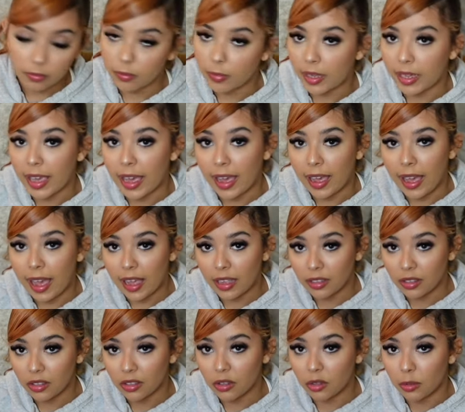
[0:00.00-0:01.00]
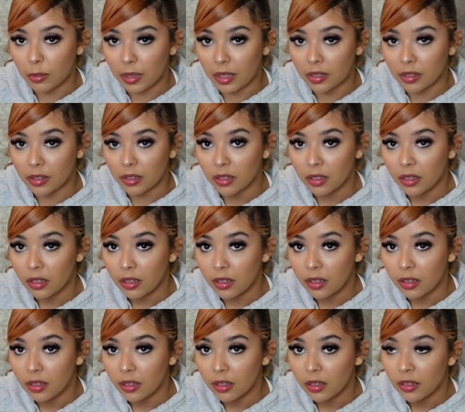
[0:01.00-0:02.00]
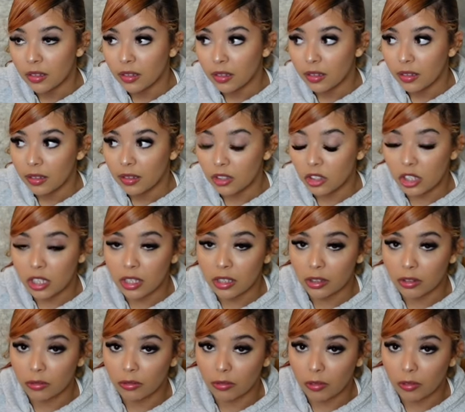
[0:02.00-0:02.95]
My cat has the zoomies. She is